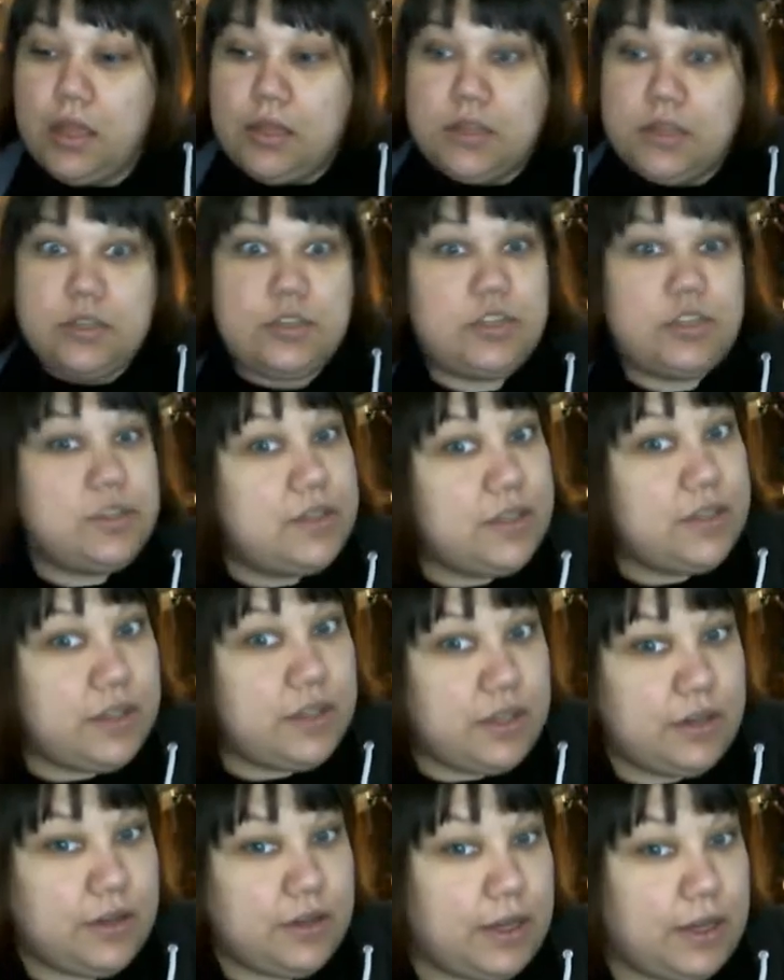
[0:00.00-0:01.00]
It's just a
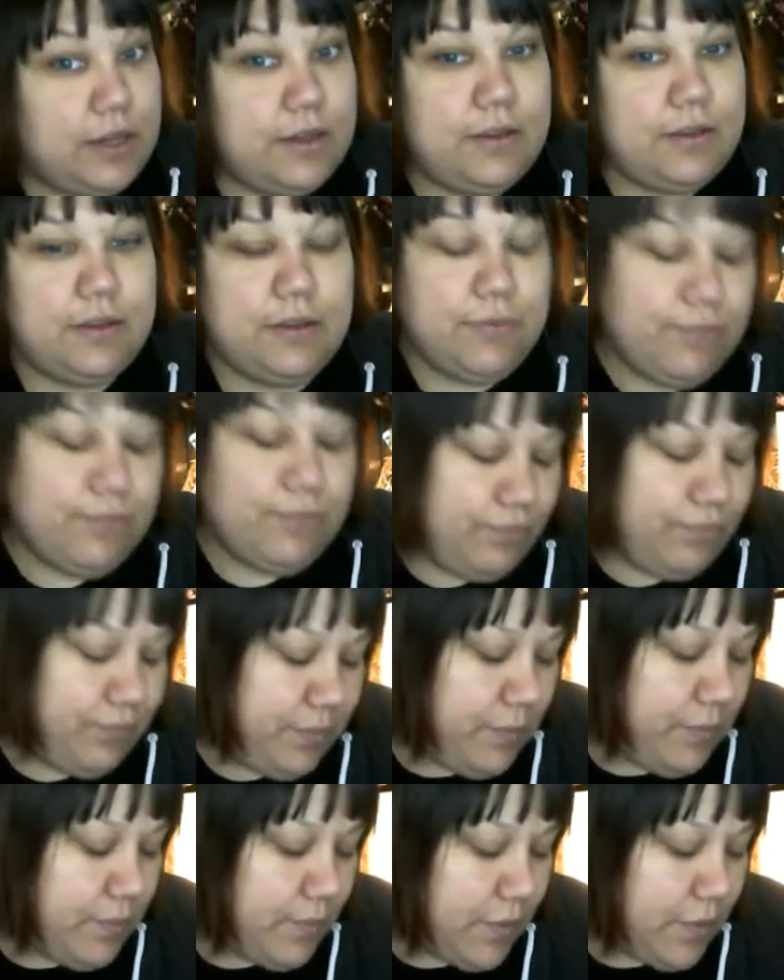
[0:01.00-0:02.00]
theory.
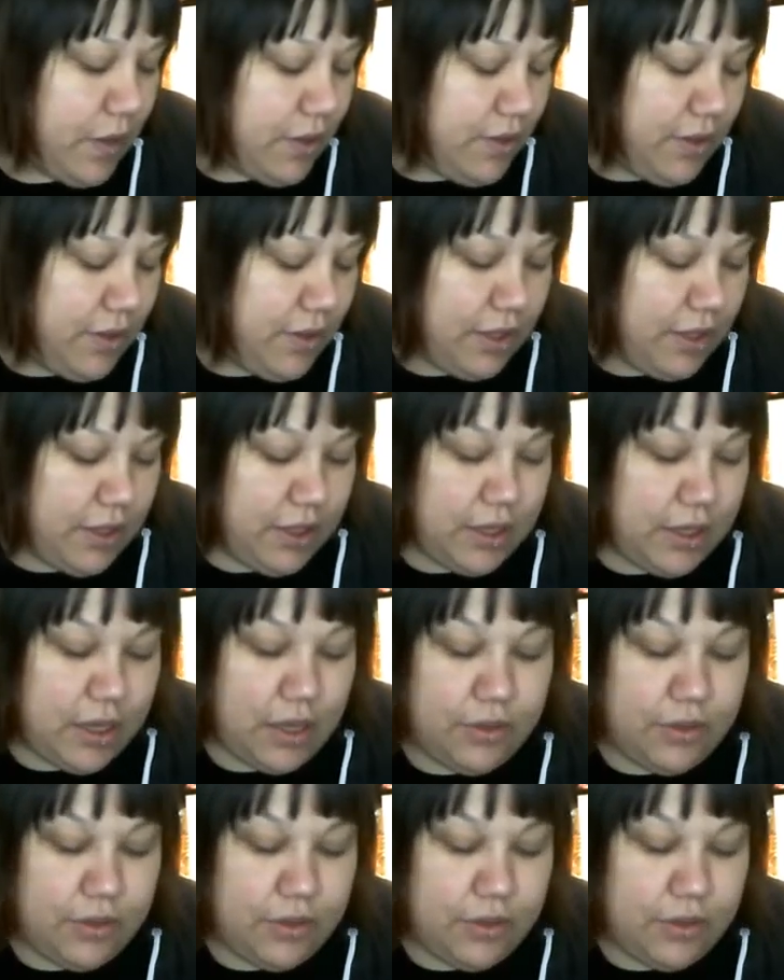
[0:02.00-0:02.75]
The